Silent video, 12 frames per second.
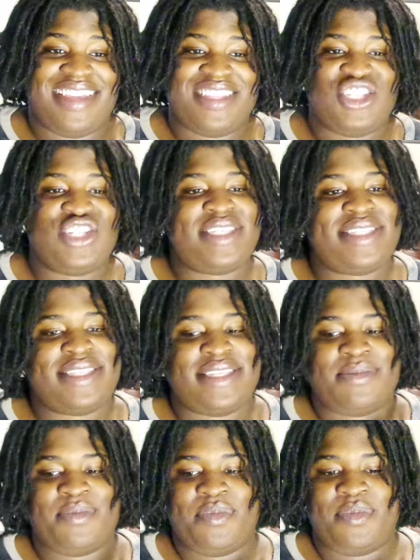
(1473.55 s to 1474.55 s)
just
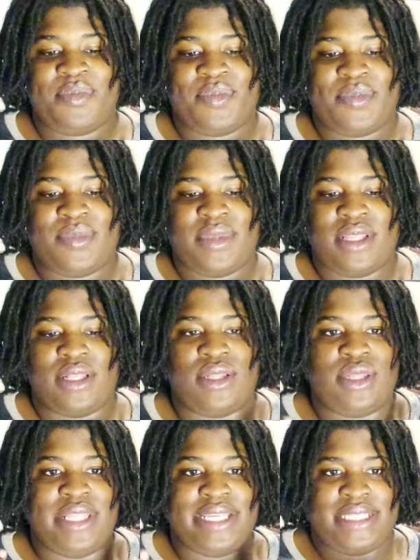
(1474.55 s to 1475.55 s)

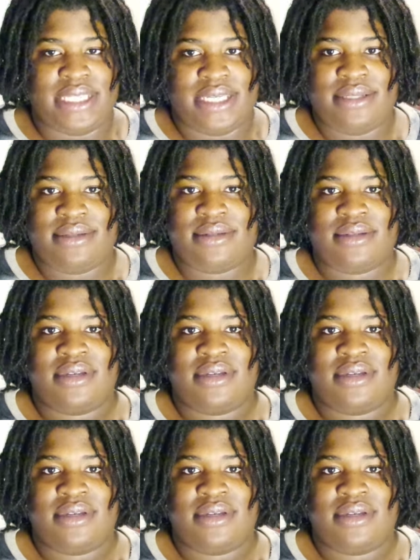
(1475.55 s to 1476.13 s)
listen